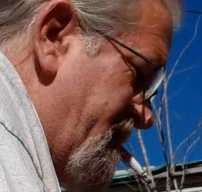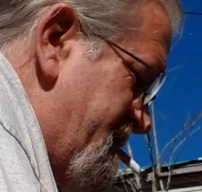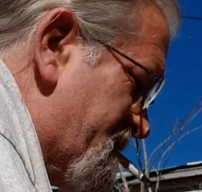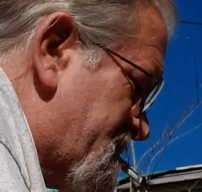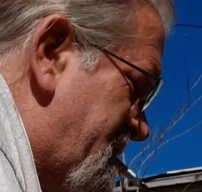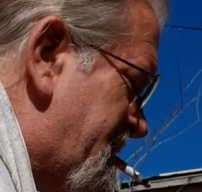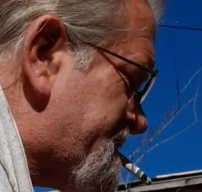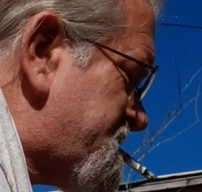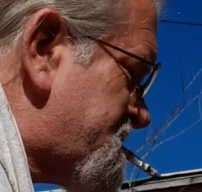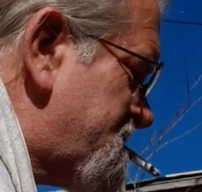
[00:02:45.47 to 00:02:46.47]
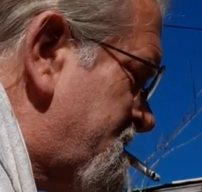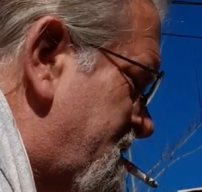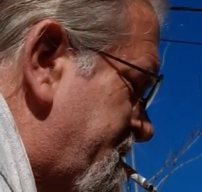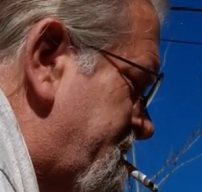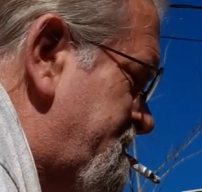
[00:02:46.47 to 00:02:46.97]
labor costs
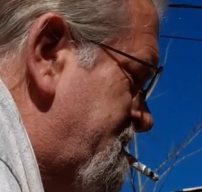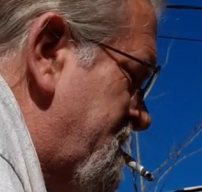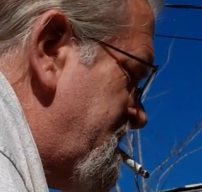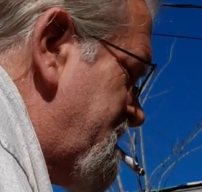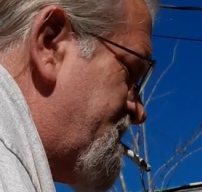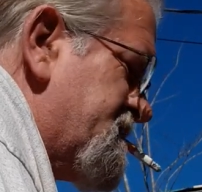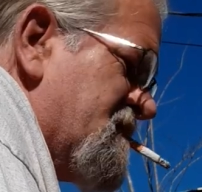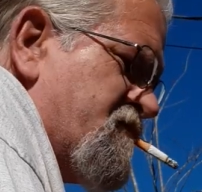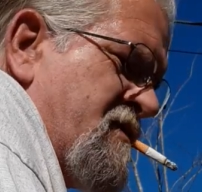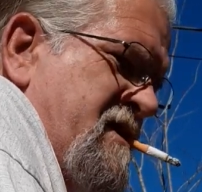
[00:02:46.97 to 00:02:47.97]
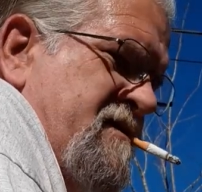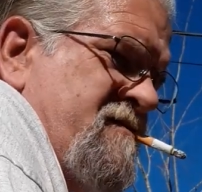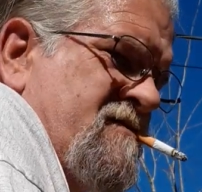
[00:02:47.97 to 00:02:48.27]
on it. If it was a brand new